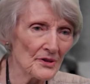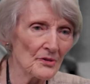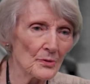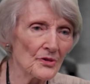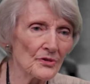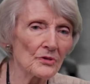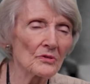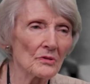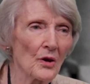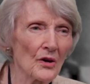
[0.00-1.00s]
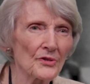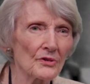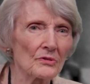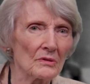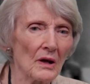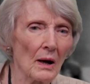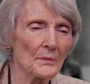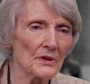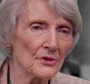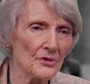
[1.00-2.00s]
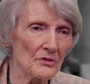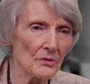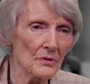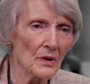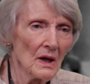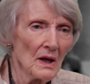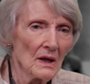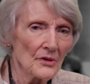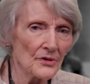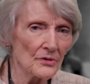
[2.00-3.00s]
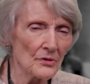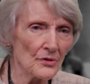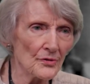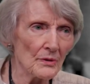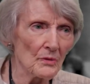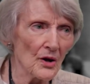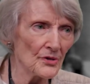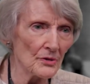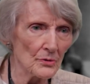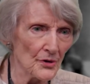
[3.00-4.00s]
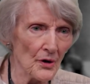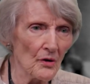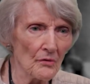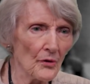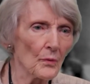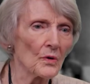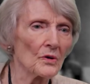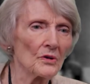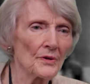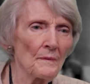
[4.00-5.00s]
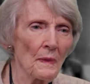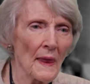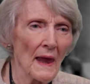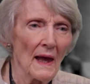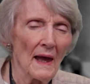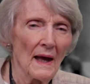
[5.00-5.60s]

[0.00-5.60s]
These were student law student competitions, of students from law schools all over the world. Mm.